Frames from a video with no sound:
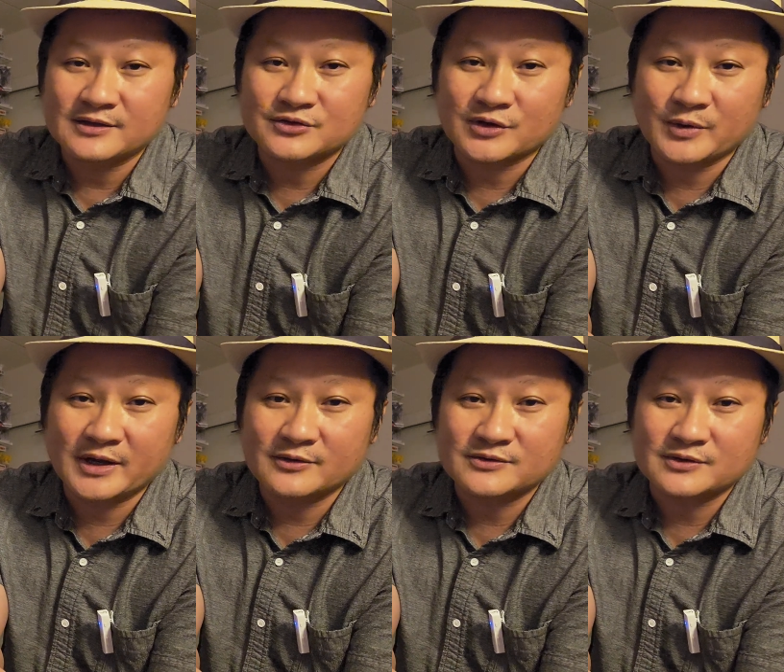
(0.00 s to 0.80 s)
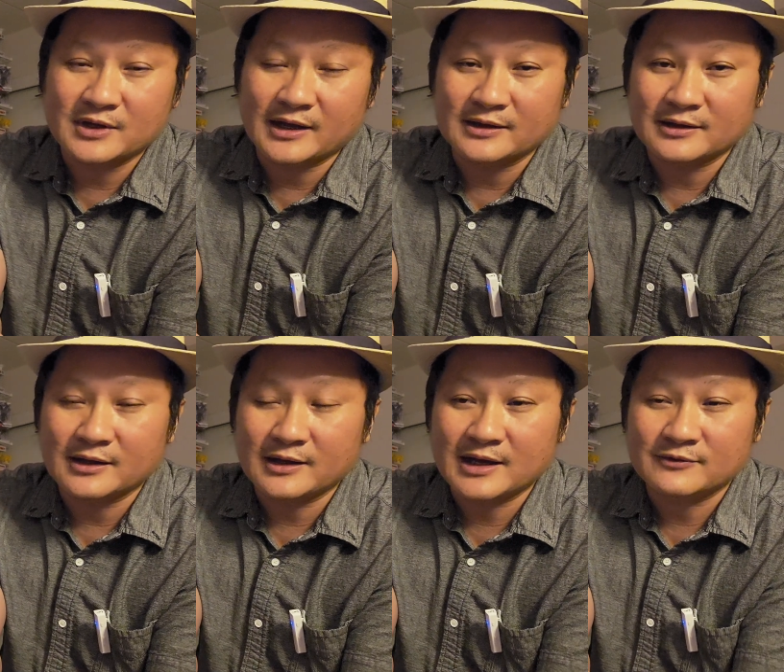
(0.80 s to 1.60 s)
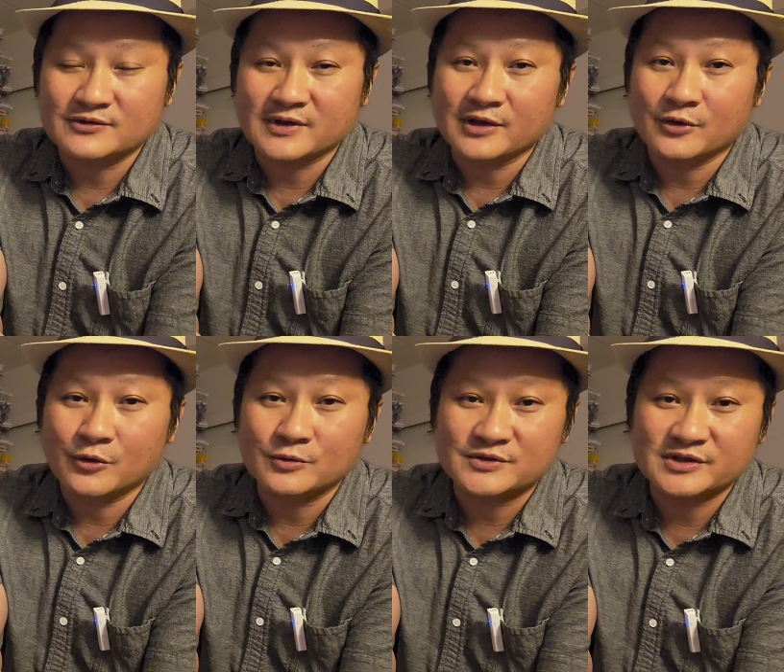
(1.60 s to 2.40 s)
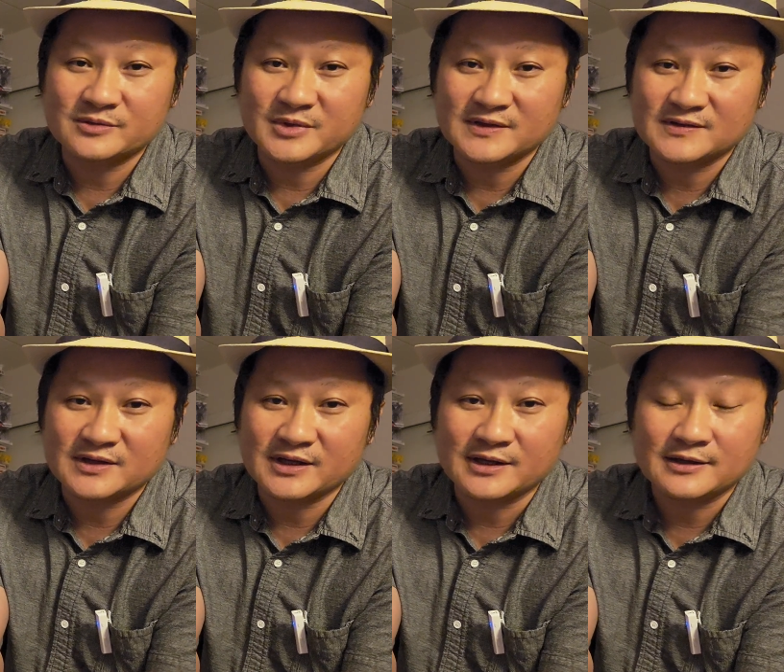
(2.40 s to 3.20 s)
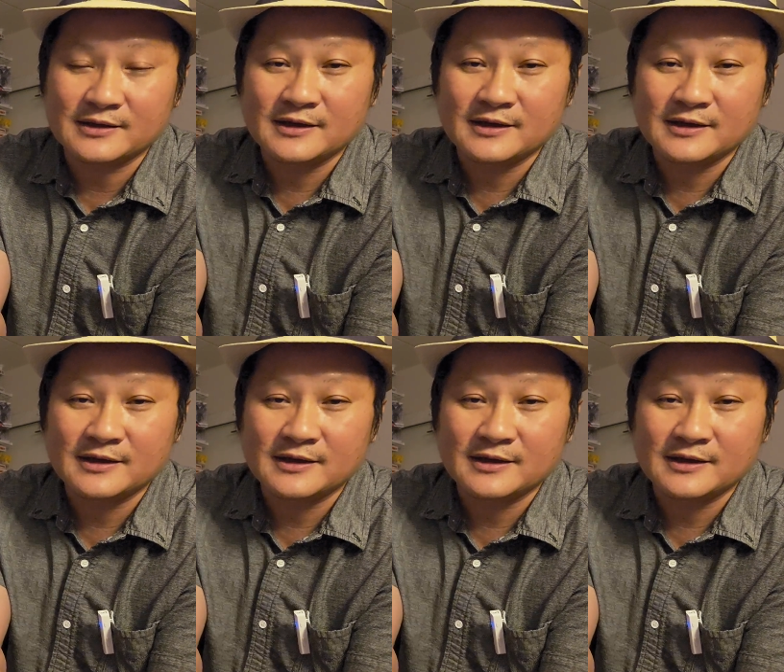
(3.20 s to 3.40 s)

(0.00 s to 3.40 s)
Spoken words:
and shorter way and not have to say Ho Chi Minh City,